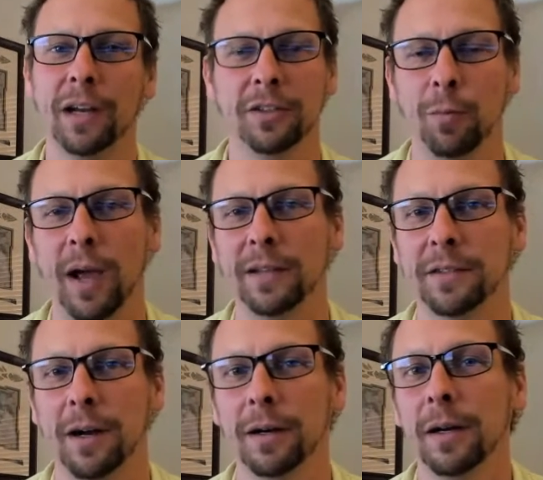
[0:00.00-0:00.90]
great his
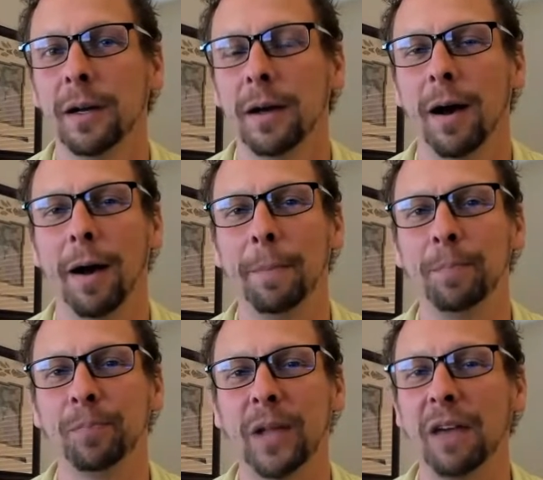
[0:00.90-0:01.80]
wines are.
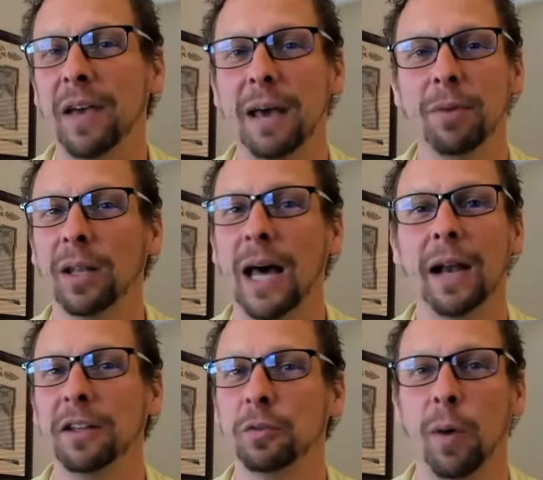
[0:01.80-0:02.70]
I've had a
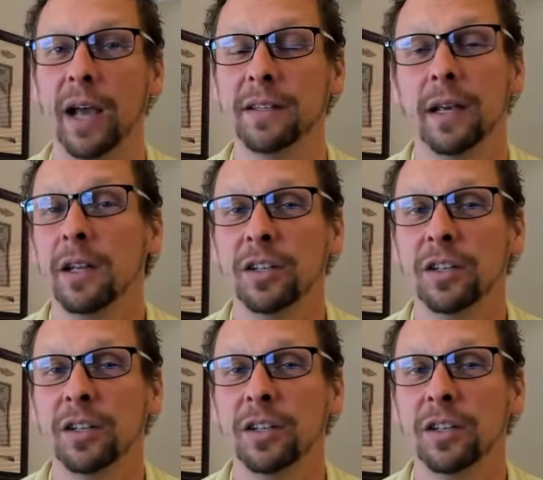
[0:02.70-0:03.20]
lot of these wines.